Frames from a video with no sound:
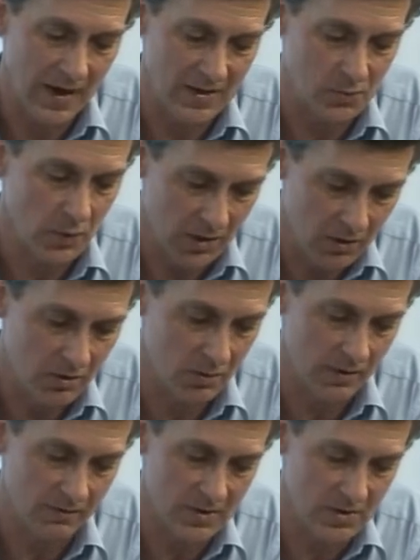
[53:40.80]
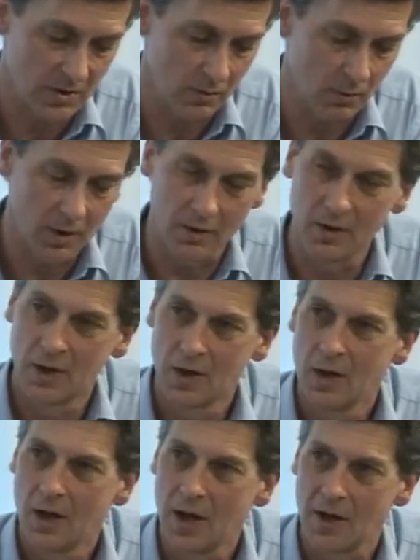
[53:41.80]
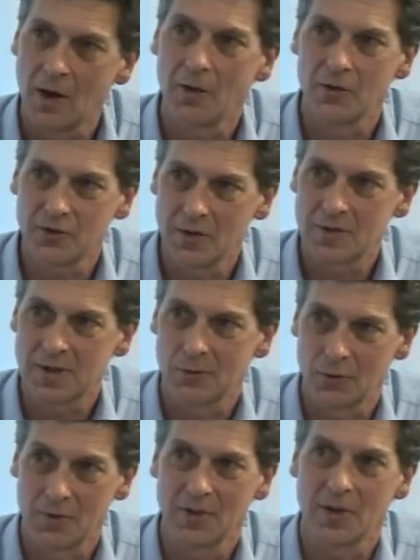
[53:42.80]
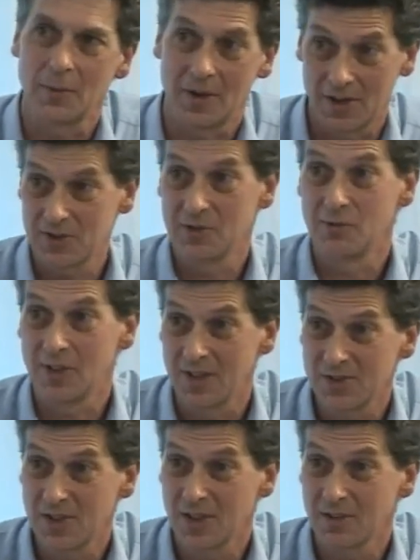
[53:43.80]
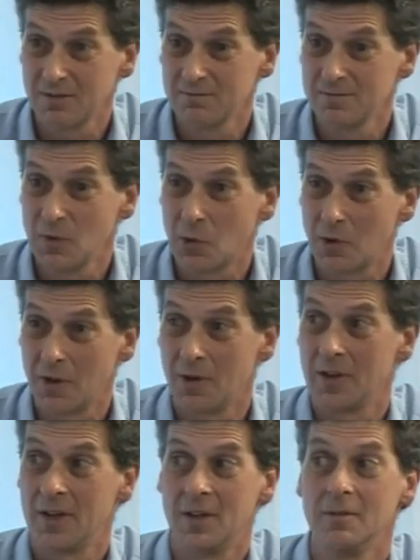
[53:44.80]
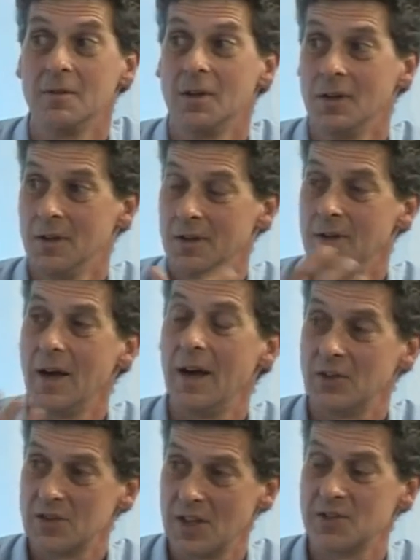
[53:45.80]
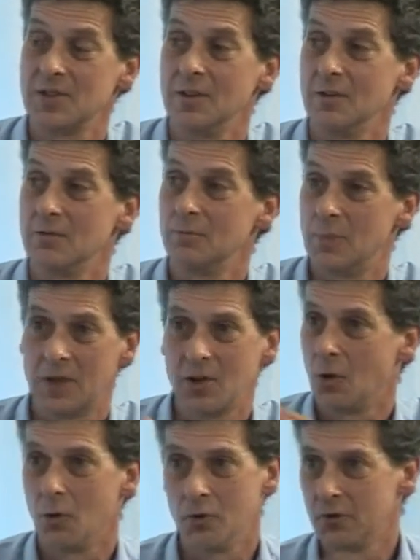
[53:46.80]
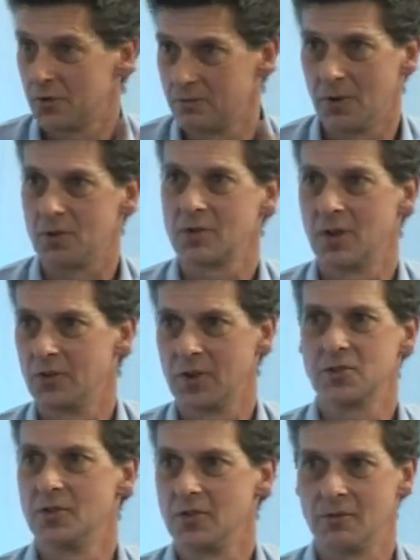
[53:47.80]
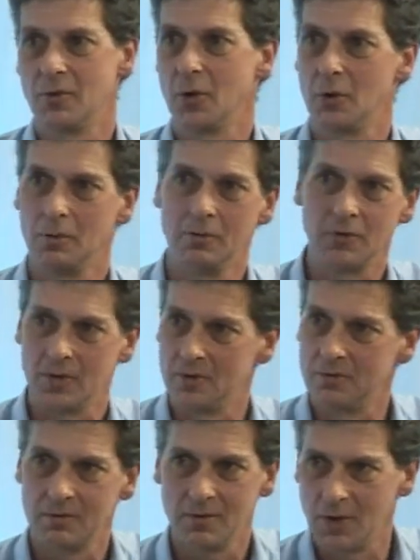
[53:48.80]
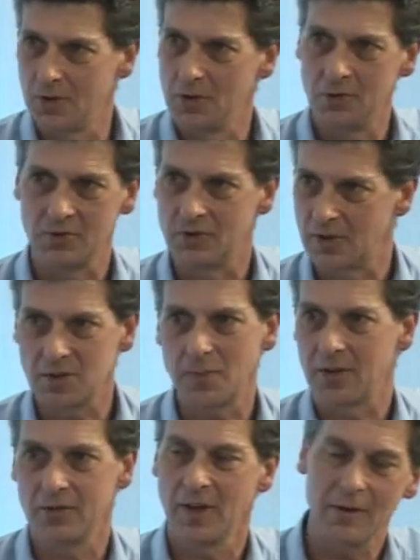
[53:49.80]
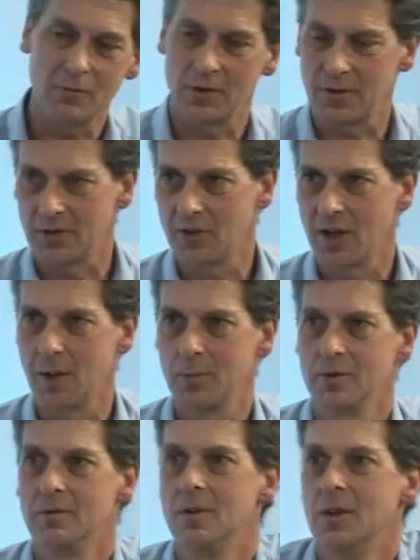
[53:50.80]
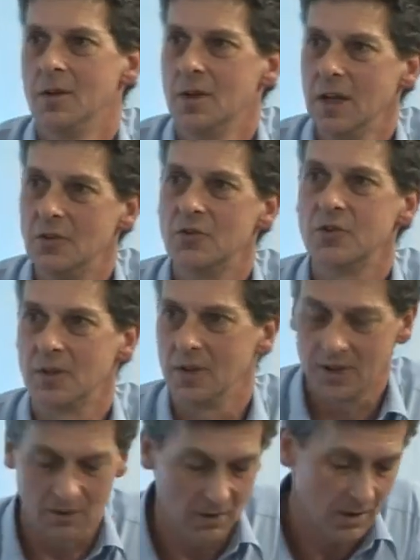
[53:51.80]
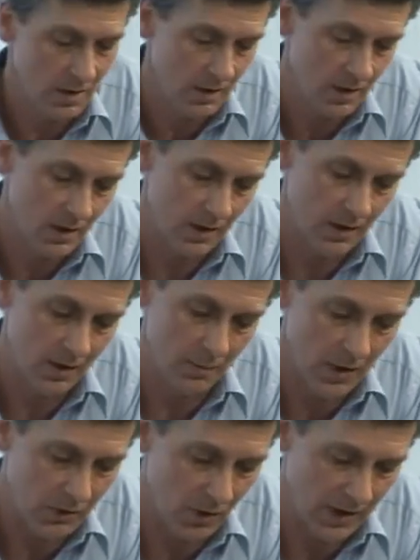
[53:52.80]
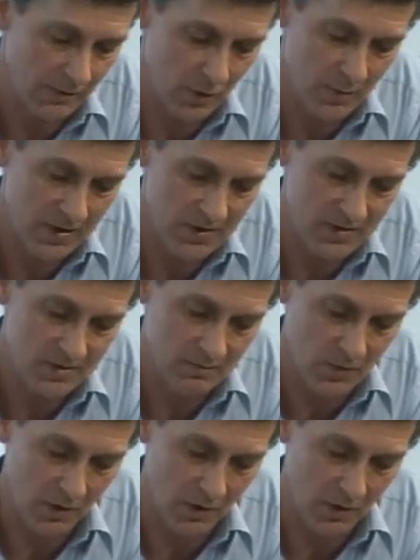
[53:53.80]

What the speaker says: as we could with a physical one. And are the service levels that we're thinking about actually realistic, or are they excessive because virtualization is involved and users expect everything to happen instantly, and not every piece